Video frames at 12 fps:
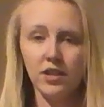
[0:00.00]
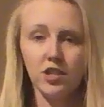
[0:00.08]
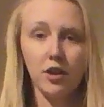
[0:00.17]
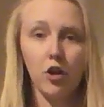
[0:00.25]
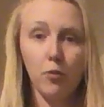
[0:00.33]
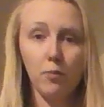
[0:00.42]

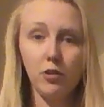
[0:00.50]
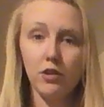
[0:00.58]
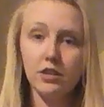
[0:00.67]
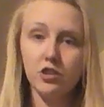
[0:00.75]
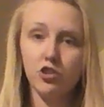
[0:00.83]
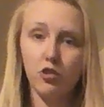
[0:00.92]
So I hope you've
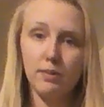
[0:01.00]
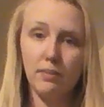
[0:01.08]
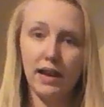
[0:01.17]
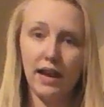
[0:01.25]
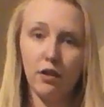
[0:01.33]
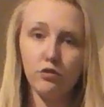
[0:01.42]
enjoyed
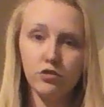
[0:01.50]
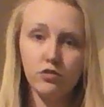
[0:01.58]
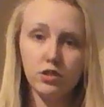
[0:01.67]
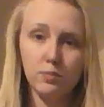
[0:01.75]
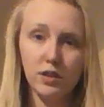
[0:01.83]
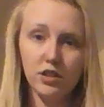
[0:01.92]
my
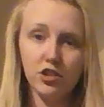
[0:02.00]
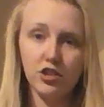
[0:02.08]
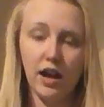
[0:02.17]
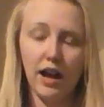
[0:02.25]
how-to speech